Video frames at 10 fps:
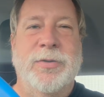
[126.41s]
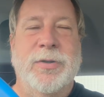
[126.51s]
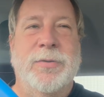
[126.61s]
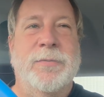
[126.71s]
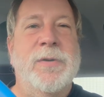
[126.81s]

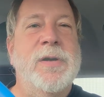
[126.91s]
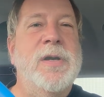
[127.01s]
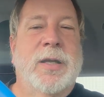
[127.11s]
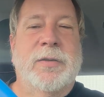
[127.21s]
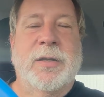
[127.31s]
So
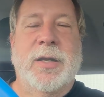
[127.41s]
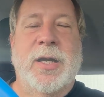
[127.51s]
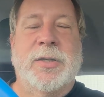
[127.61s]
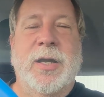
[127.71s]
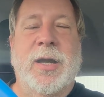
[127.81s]
get the
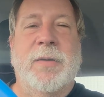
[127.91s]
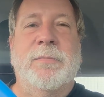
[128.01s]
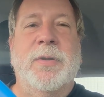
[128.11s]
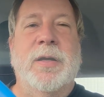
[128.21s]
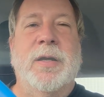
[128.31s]
dash
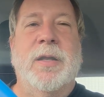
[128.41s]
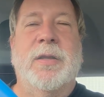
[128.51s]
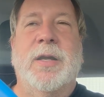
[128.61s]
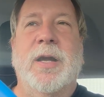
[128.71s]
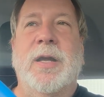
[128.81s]
cam and get
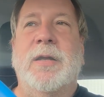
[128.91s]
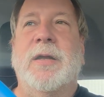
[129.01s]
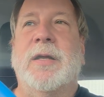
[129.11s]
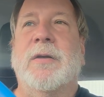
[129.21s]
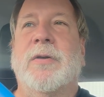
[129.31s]
the kind
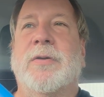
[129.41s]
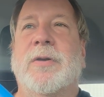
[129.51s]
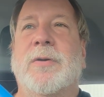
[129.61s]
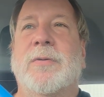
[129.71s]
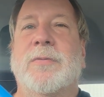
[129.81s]
that
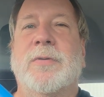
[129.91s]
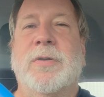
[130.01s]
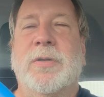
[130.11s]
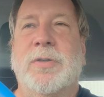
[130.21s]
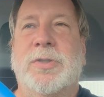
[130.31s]
also
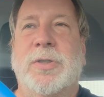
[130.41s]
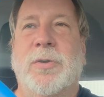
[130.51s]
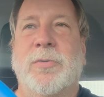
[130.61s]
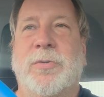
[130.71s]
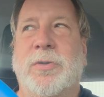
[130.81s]

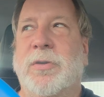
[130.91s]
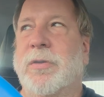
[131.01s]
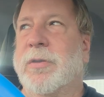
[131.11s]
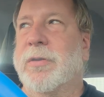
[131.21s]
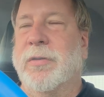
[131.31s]
shows
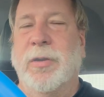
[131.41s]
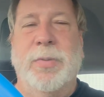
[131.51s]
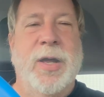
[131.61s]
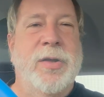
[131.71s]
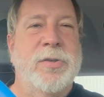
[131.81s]
the
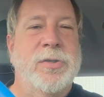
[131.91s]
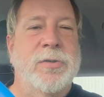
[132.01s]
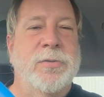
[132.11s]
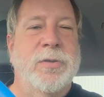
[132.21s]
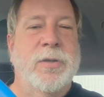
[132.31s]

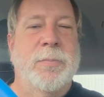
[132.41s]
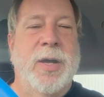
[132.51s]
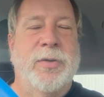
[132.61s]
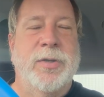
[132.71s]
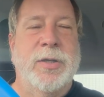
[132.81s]
passengers in the
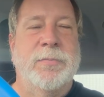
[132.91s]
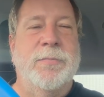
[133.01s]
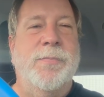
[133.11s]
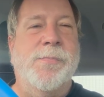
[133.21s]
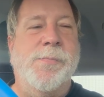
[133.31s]
back seat.
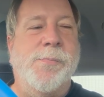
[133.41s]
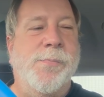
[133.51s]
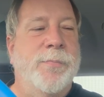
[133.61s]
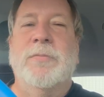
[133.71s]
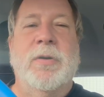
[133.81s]

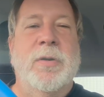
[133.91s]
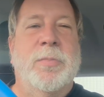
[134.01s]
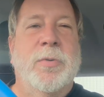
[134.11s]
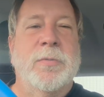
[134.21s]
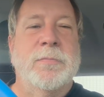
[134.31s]
Very
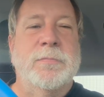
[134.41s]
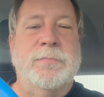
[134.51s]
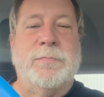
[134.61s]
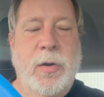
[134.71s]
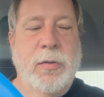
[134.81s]
important.
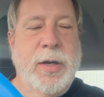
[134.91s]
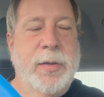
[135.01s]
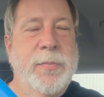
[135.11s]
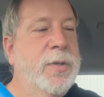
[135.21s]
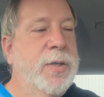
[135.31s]
All right,
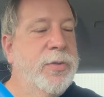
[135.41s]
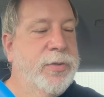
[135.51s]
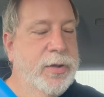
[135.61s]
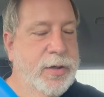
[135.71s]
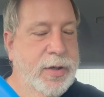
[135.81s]
what else
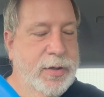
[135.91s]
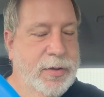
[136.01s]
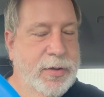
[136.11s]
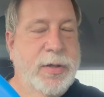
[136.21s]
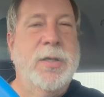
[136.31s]
do you need?
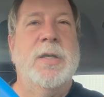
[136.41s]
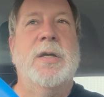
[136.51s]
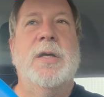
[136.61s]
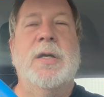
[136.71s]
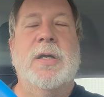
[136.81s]

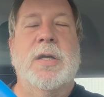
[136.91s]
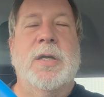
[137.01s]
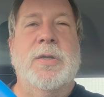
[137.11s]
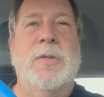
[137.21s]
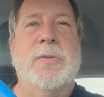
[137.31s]

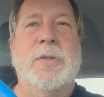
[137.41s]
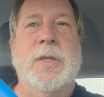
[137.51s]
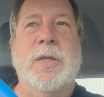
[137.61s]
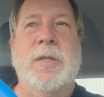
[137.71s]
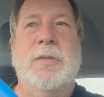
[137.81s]
You
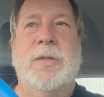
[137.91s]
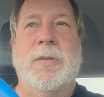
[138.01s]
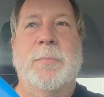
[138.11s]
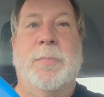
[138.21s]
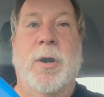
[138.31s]
need
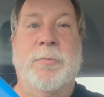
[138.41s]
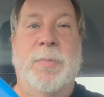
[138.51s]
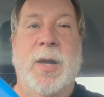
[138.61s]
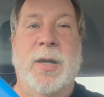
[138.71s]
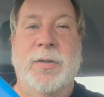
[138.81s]
barf
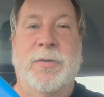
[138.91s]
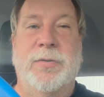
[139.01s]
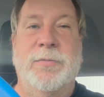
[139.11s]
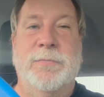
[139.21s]
bags.